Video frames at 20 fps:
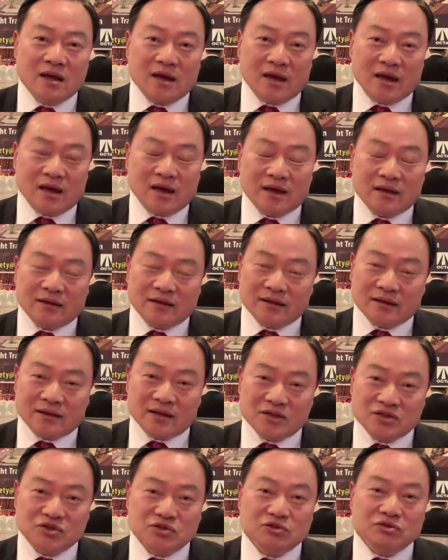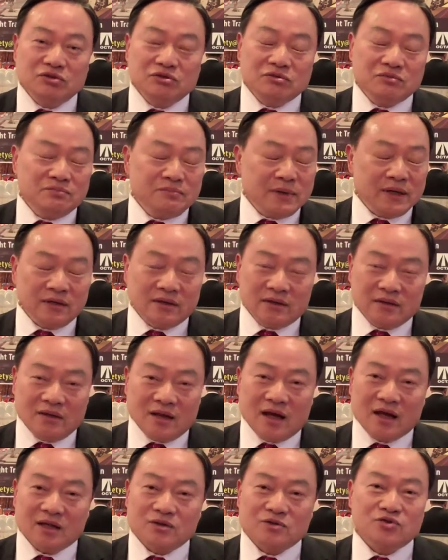And I guess you better
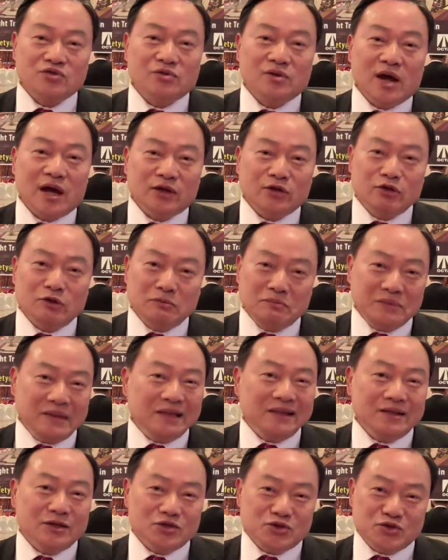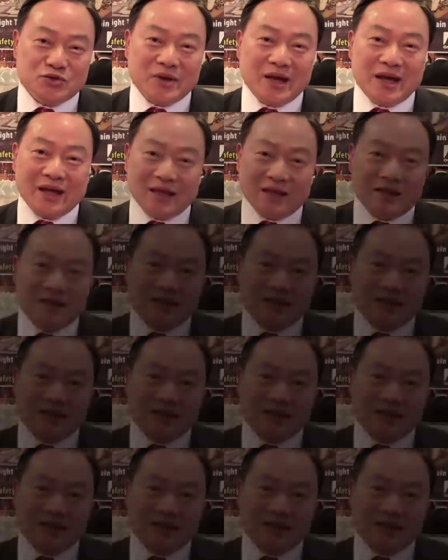not try to beat the train.